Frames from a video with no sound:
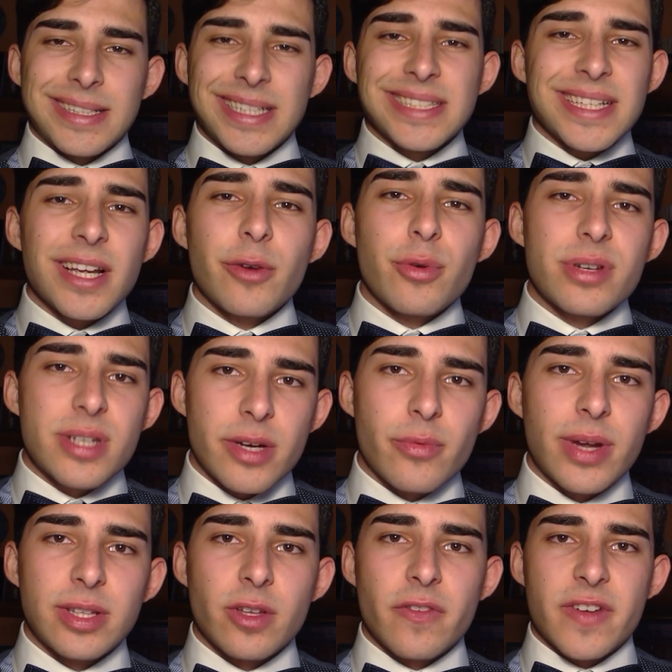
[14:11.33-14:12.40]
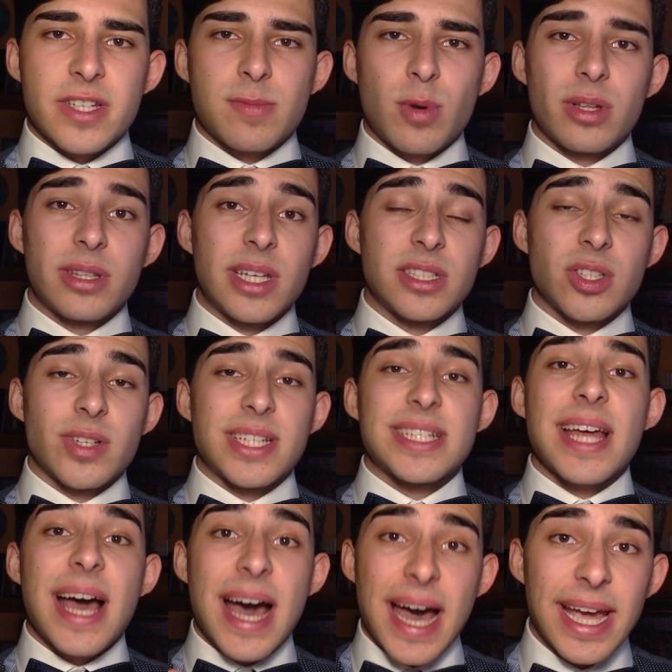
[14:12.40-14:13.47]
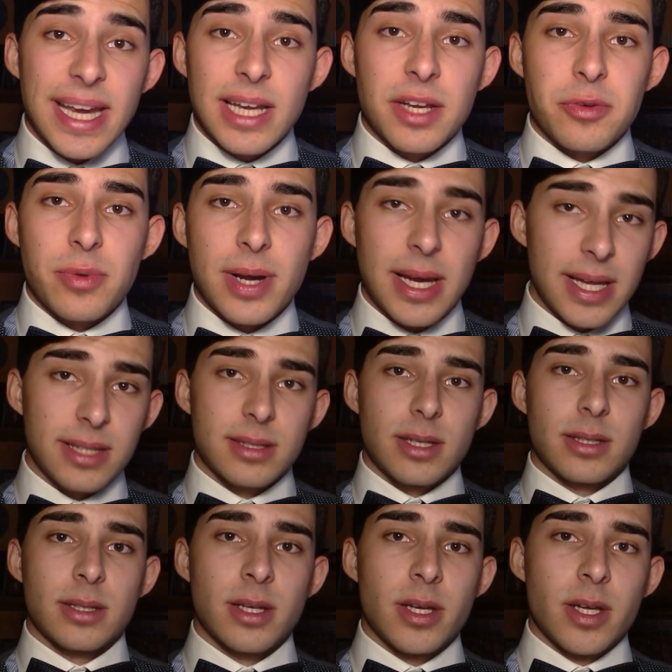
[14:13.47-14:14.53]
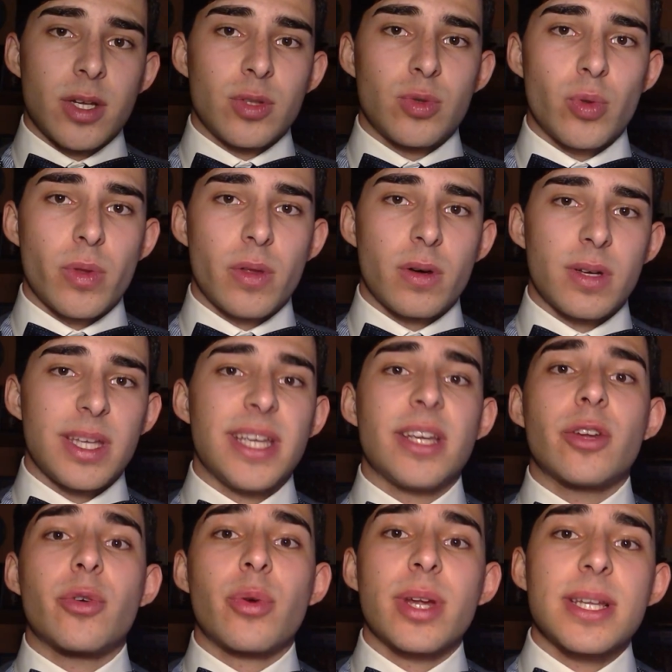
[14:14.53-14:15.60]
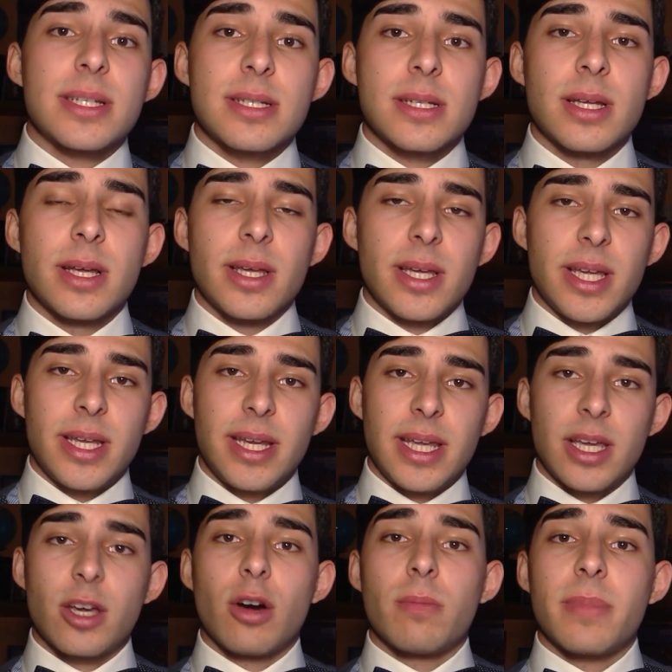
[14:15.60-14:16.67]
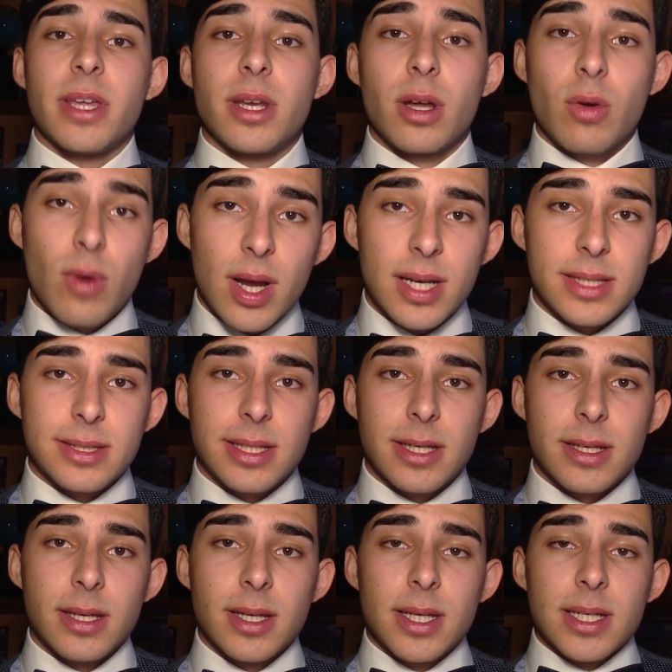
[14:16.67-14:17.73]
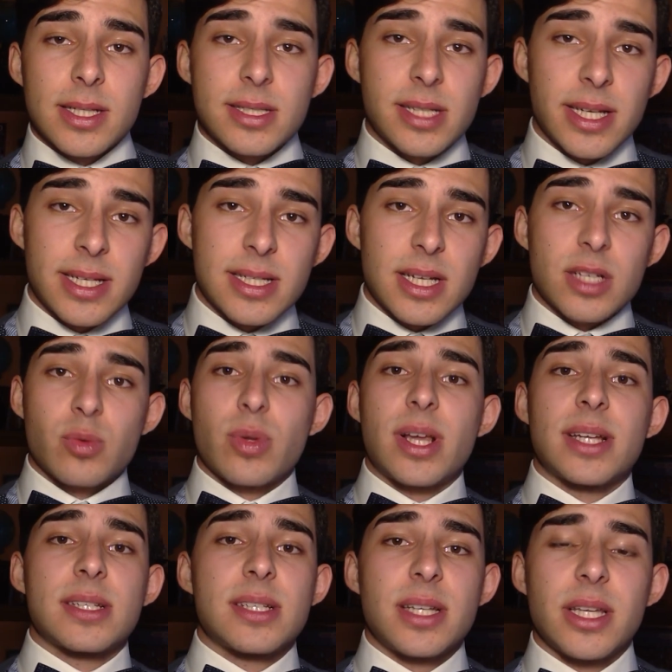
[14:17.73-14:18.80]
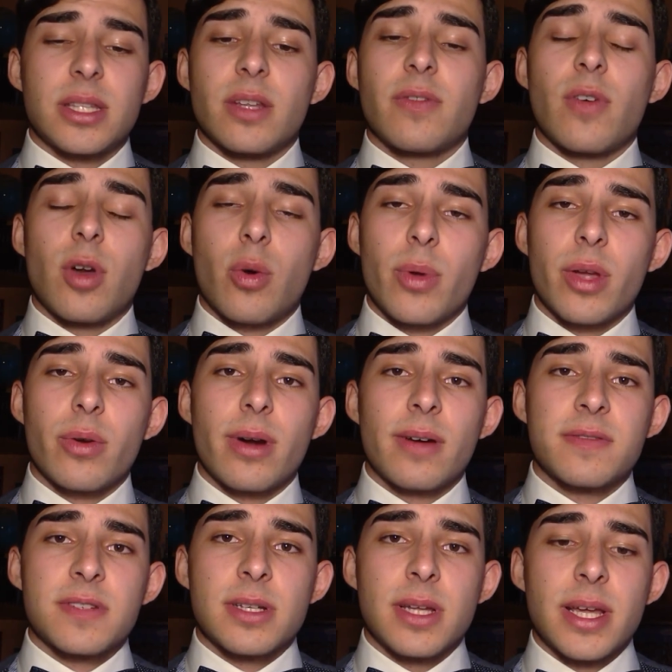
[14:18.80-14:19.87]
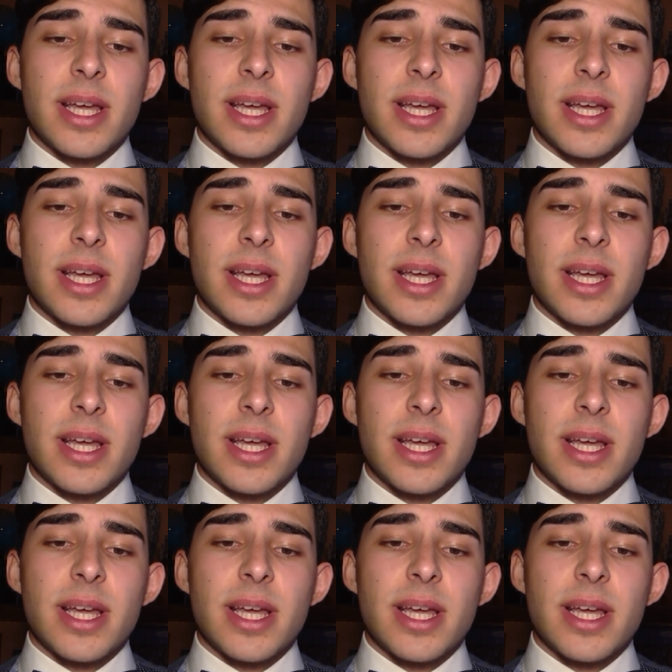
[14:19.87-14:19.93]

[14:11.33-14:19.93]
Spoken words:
And this increasing rate of exploitation is highly related to the increase in income inequality, since, as we can see in the following graphs,